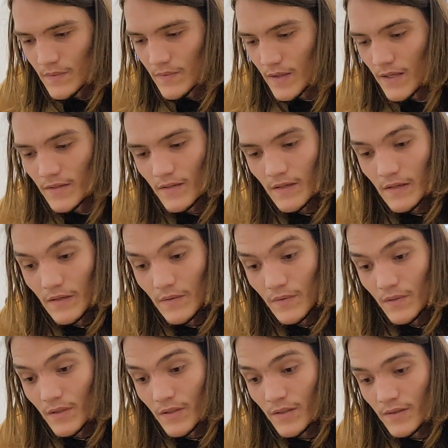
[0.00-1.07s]
It's a good
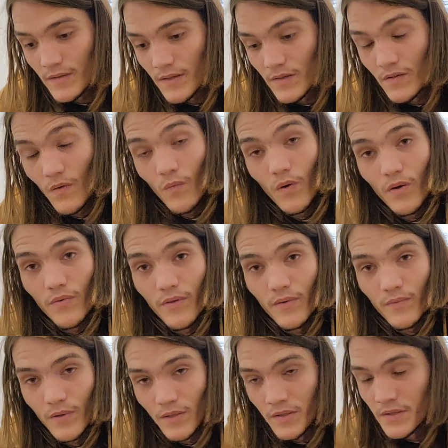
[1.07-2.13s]
release. It's a worth
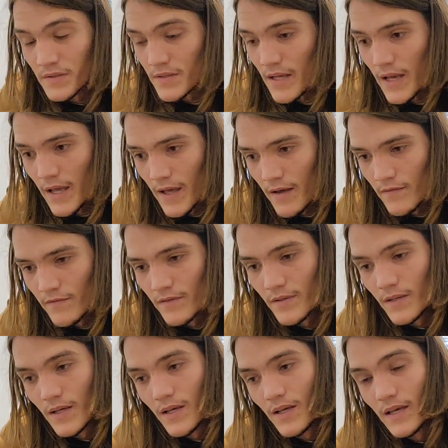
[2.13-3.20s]
it release to have
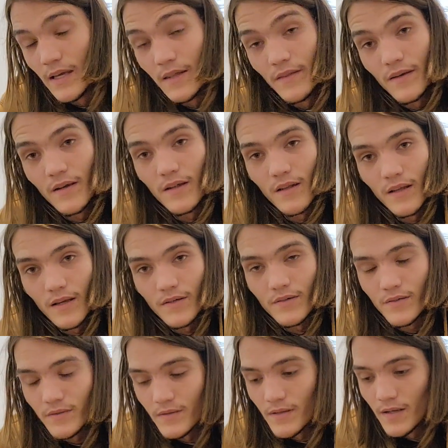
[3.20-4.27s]
in the
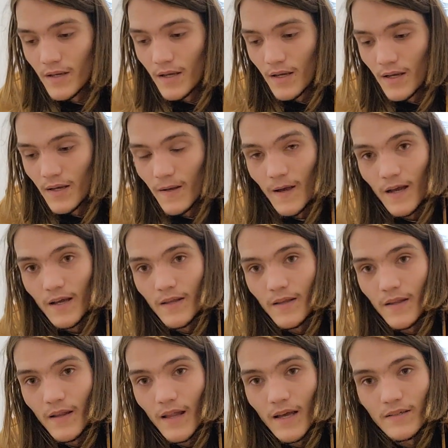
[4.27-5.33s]
collection.
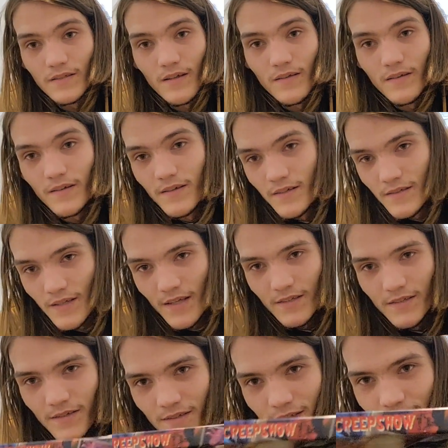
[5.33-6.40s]
And last on the list,
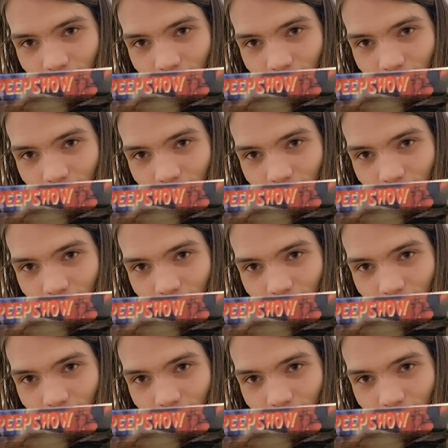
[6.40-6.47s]
as you can